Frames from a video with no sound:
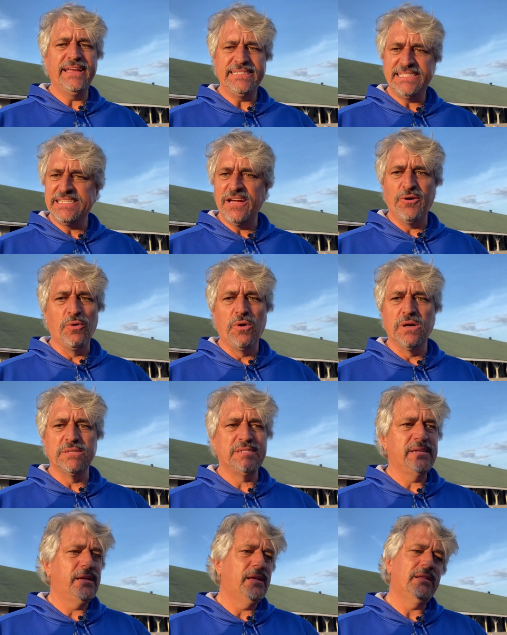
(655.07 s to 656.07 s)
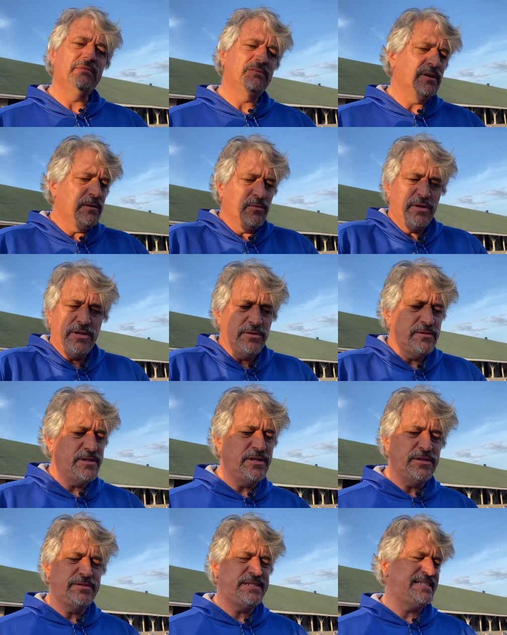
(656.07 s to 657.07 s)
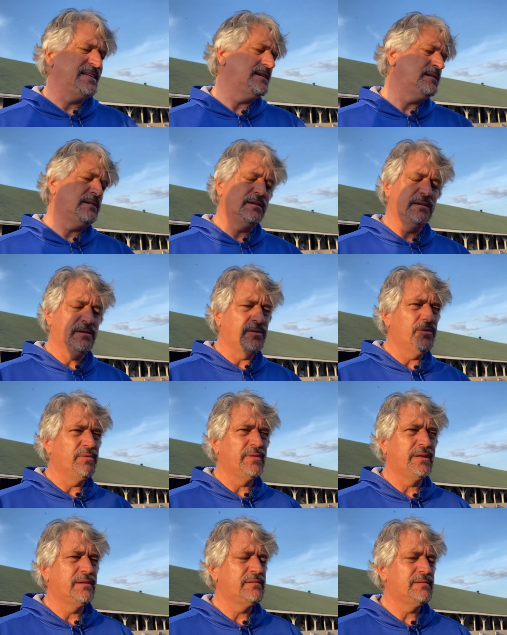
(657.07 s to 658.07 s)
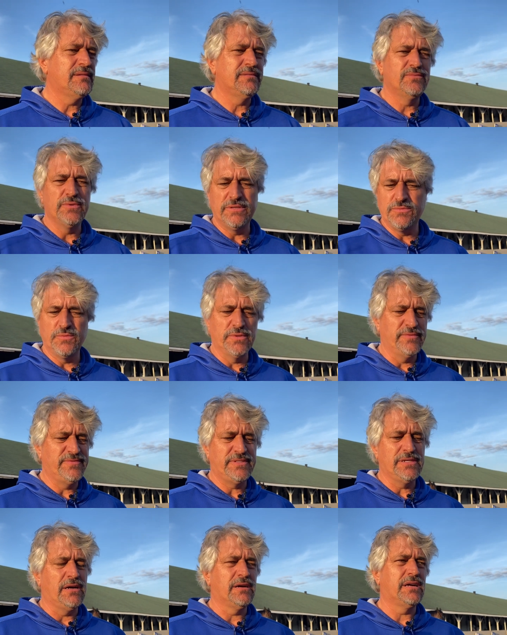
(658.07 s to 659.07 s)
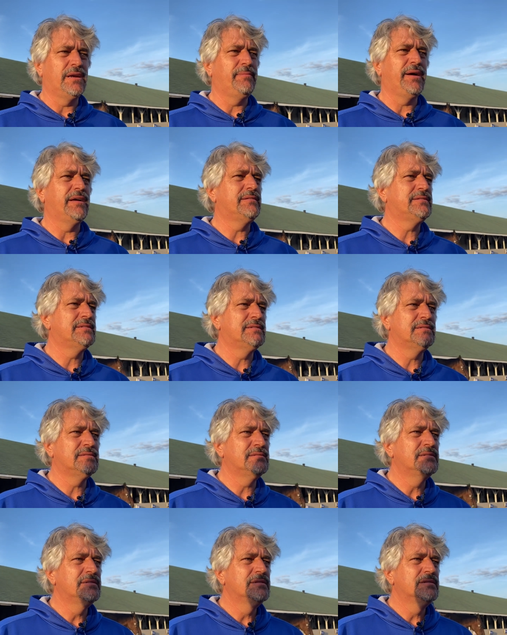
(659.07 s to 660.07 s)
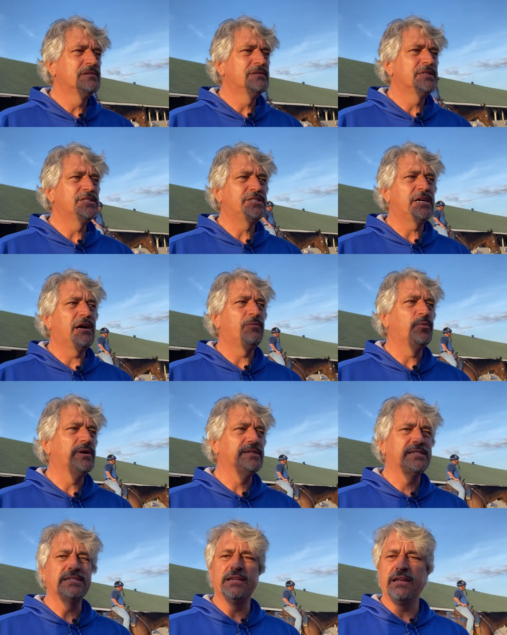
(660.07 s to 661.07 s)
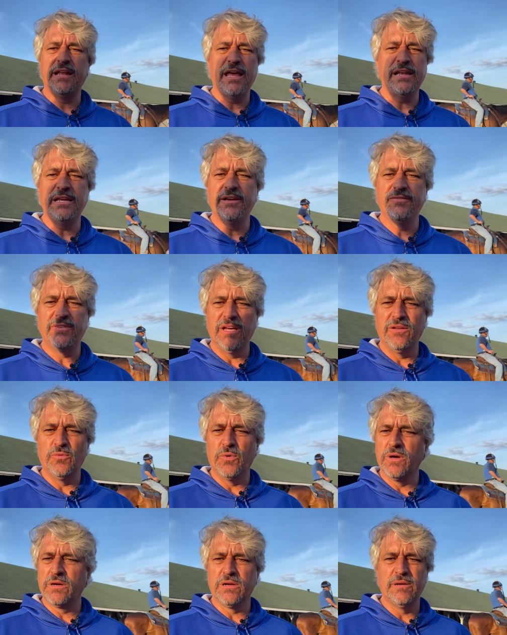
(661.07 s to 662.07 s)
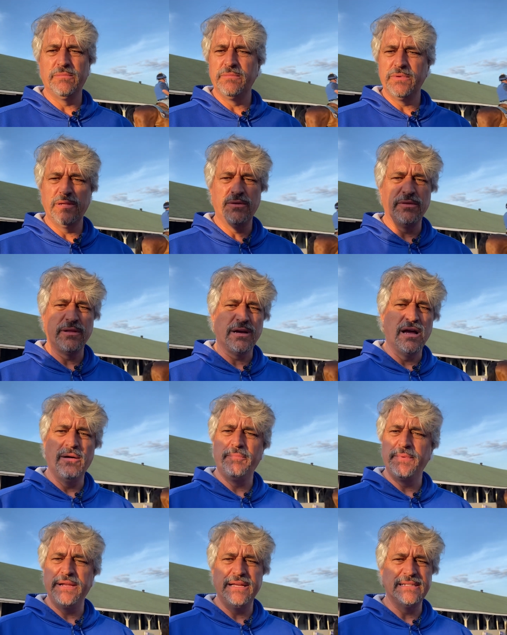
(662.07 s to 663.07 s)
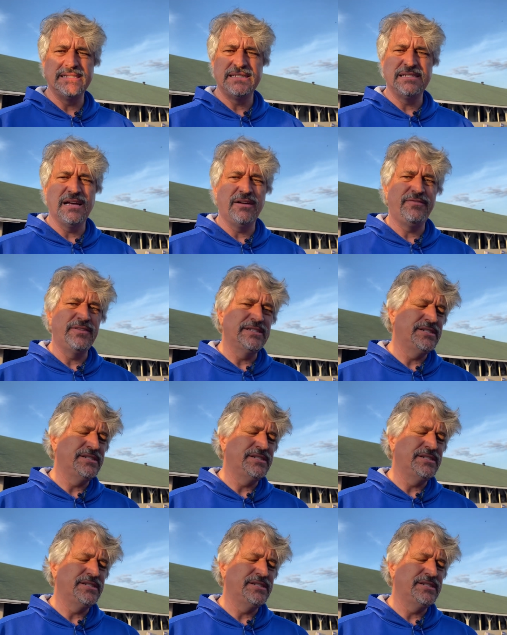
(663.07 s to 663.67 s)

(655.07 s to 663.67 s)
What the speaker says: It's their horse, and you see, you know, we're talking about the job Wilson and Eddie have done working them, you know, the company and stuff, and